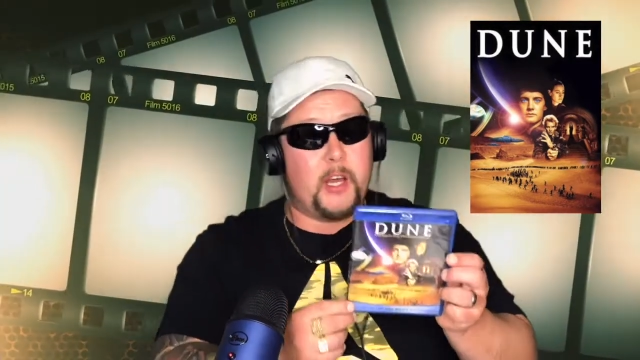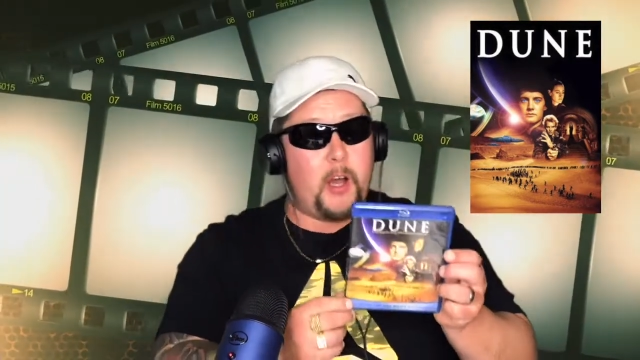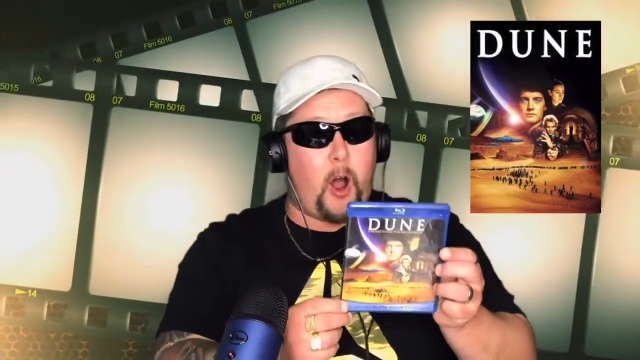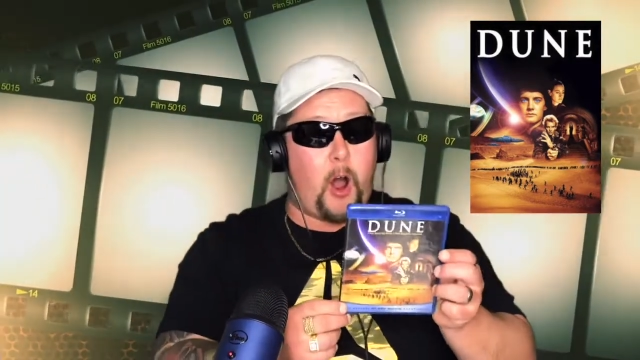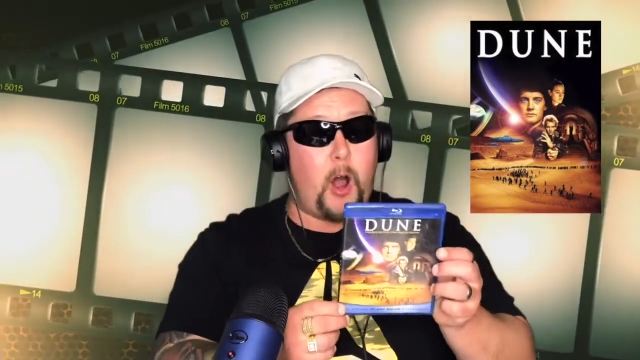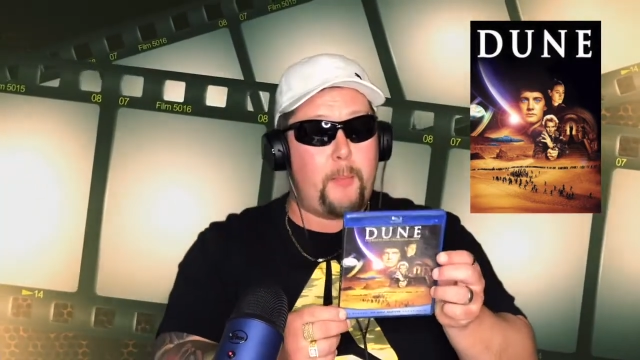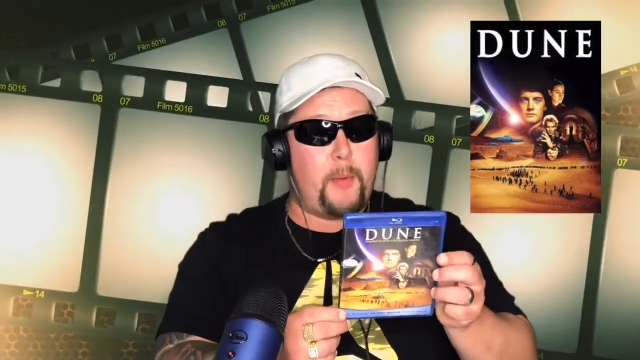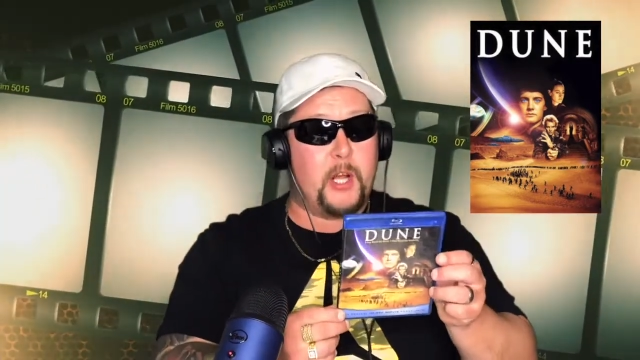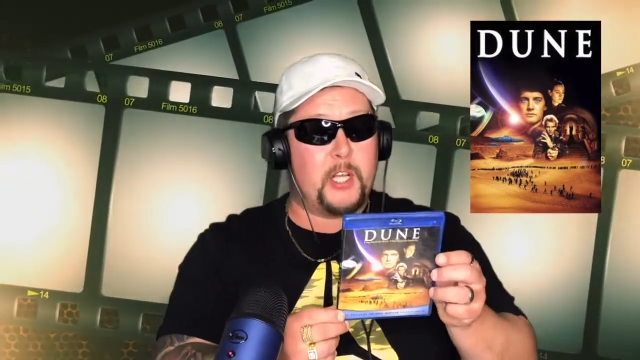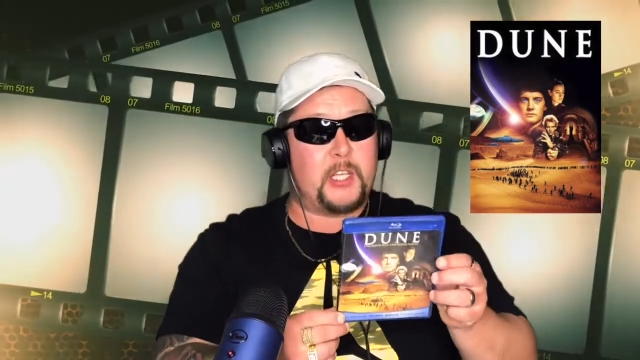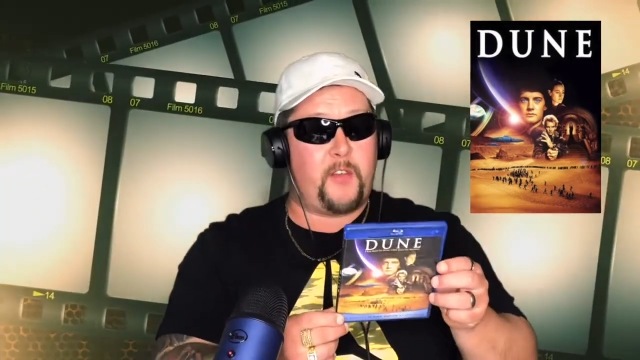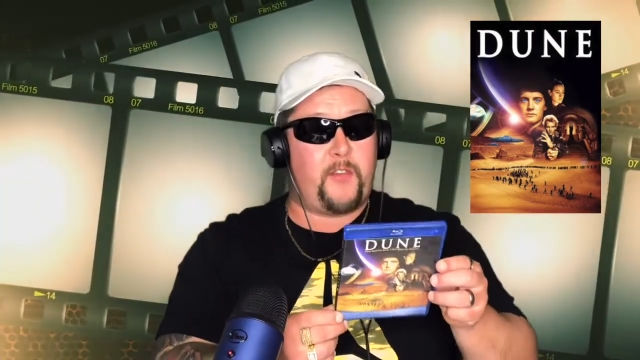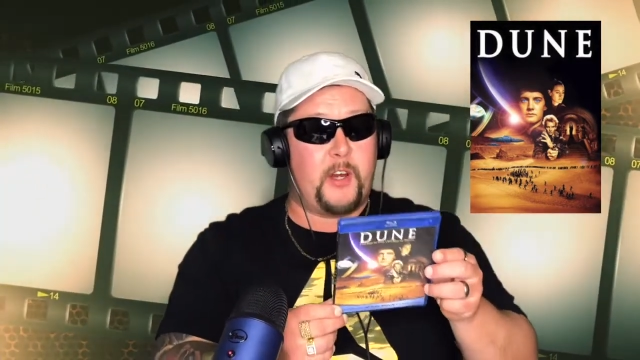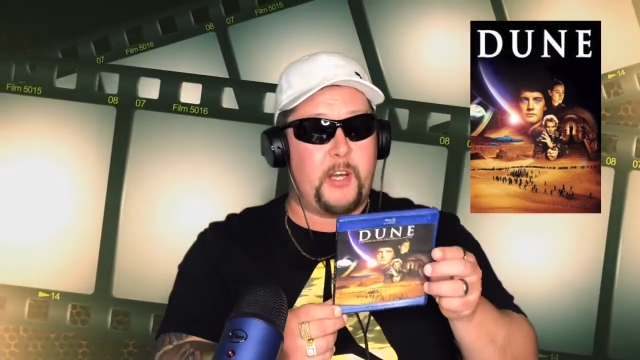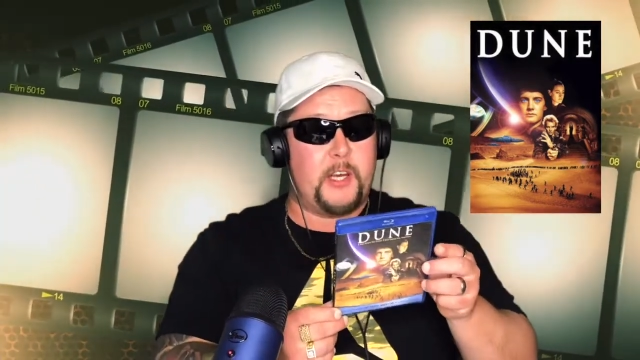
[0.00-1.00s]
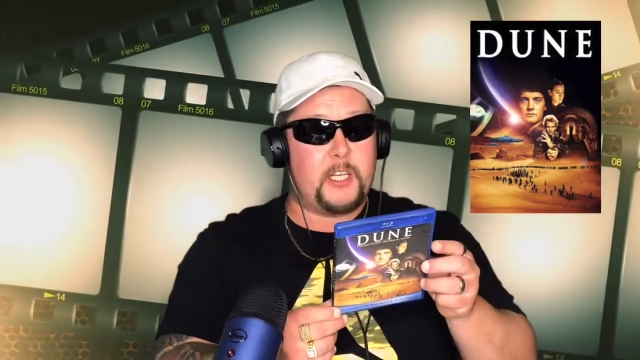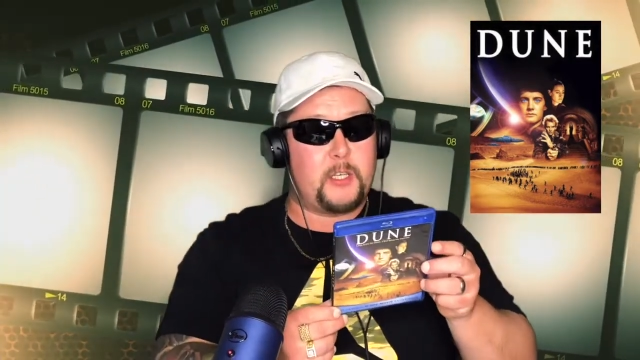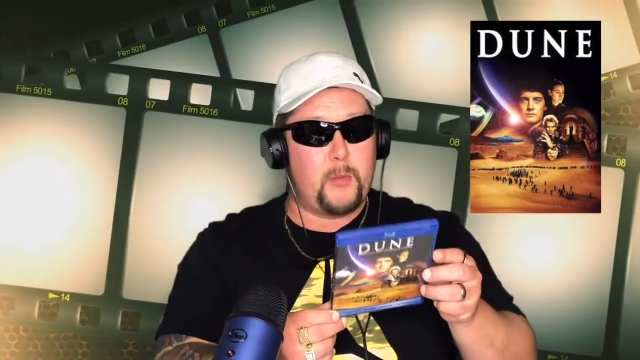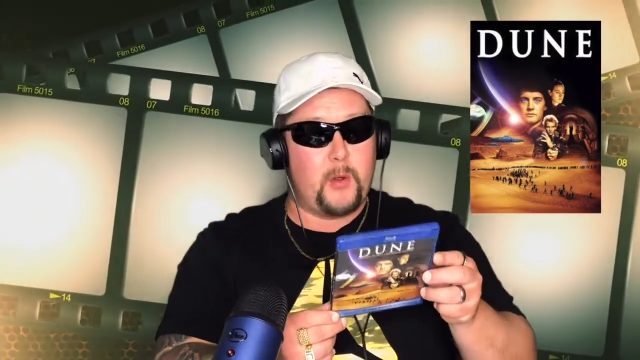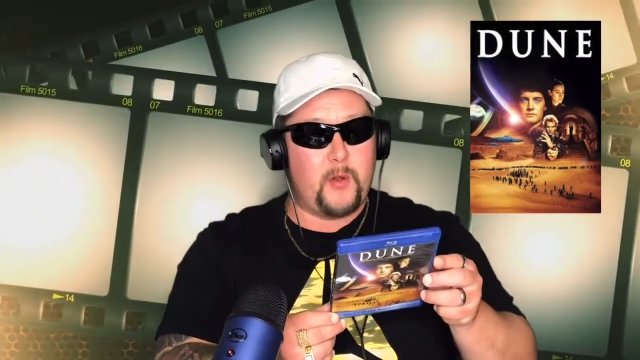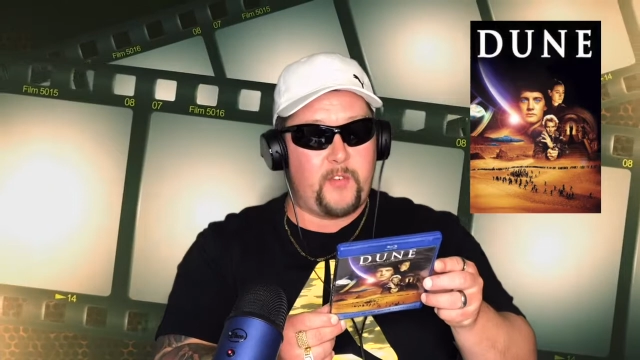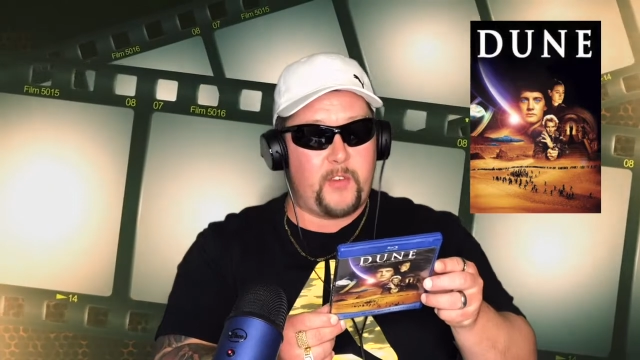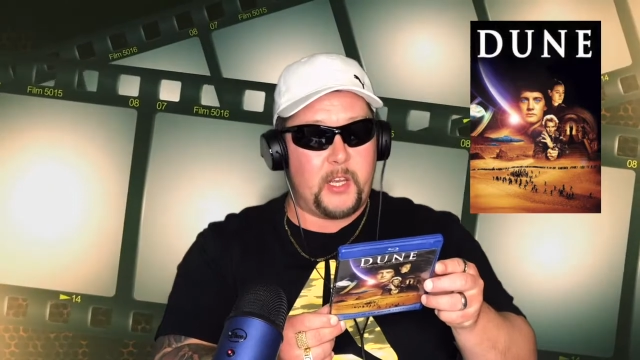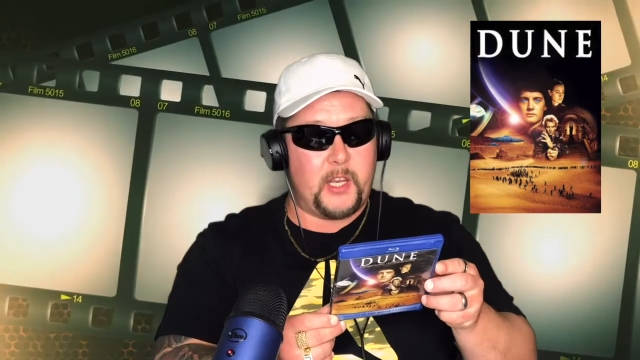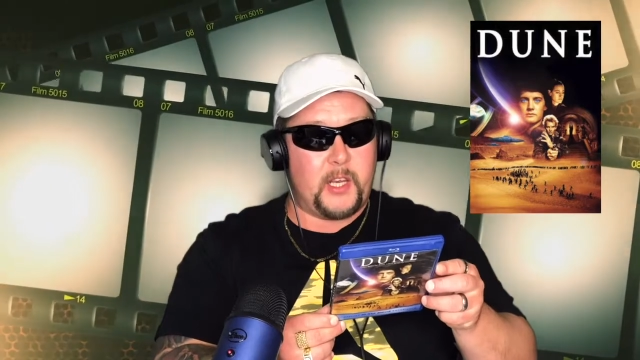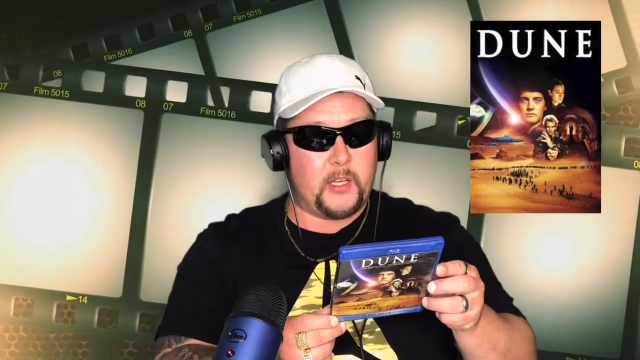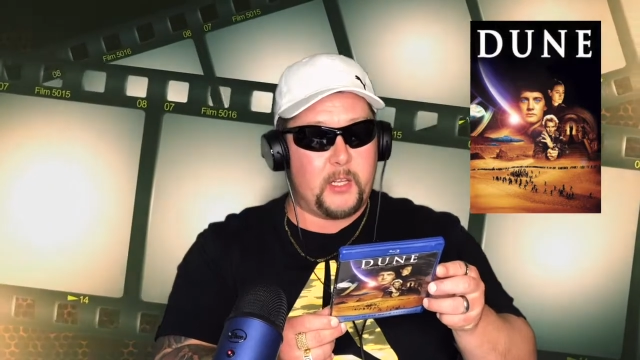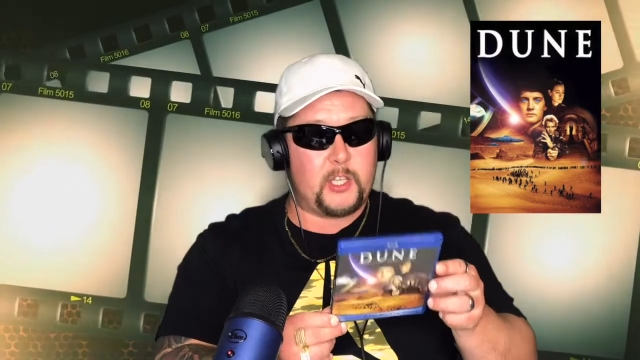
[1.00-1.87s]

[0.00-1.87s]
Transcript: I personally think this movie,